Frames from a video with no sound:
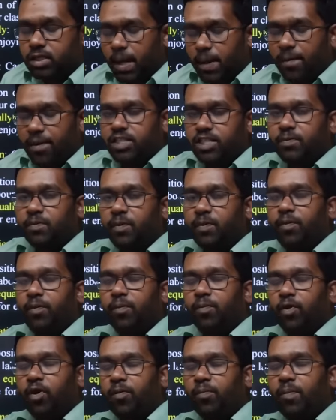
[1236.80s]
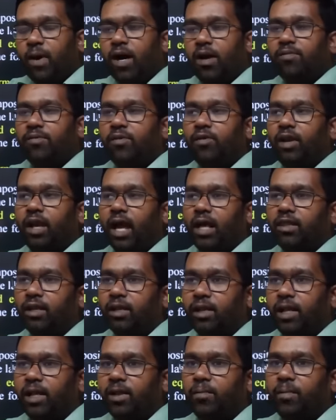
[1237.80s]
samants will be more powerful, and
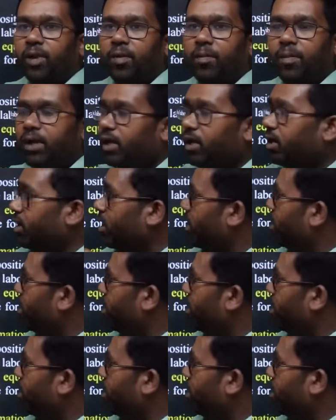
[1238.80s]
the king will be